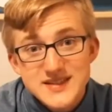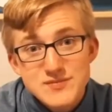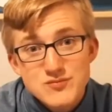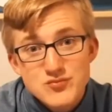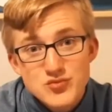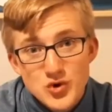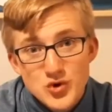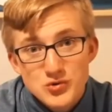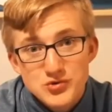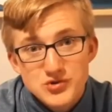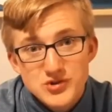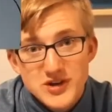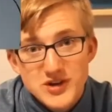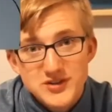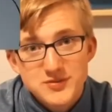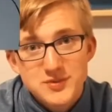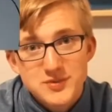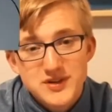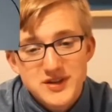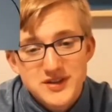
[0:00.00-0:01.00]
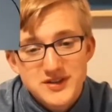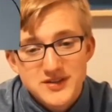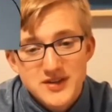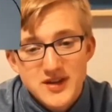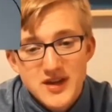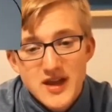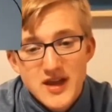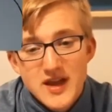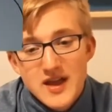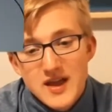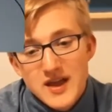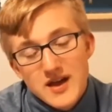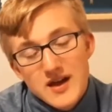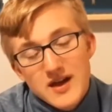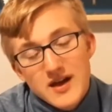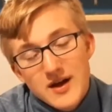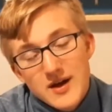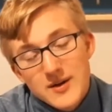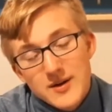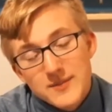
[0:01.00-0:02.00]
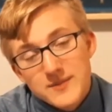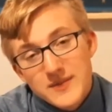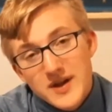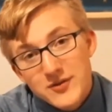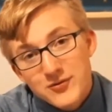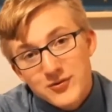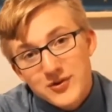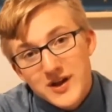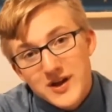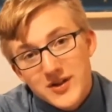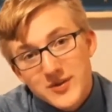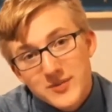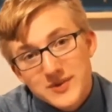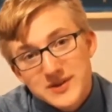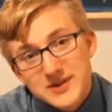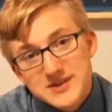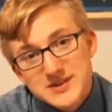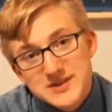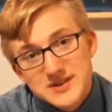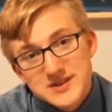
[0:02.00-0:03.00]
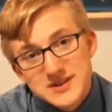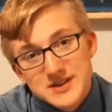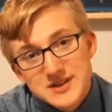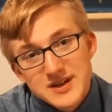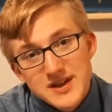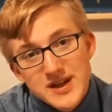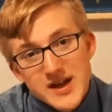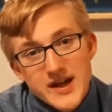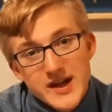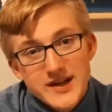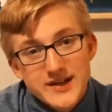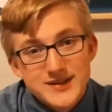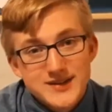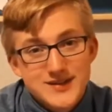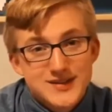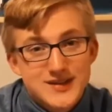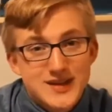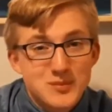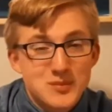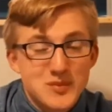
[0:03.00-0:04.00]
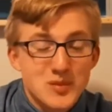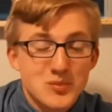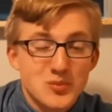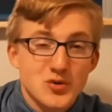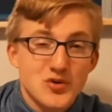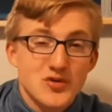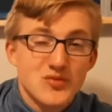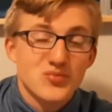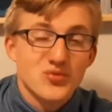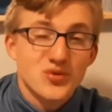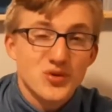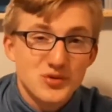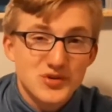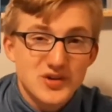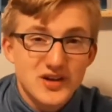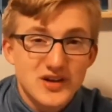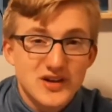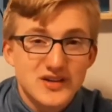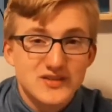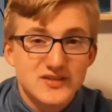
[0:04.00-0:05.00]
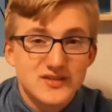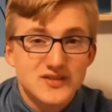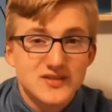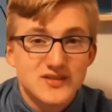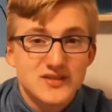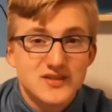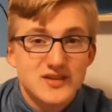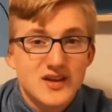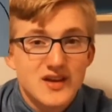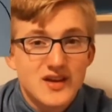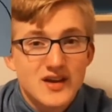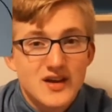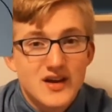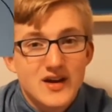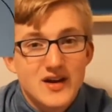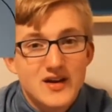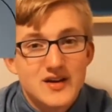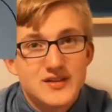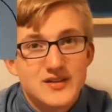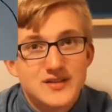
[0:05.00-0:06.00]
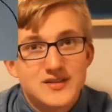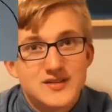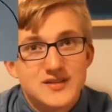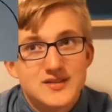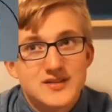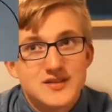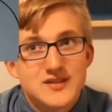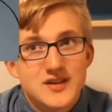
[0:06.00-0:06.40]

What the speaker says: protons because every element has the same number of protons as the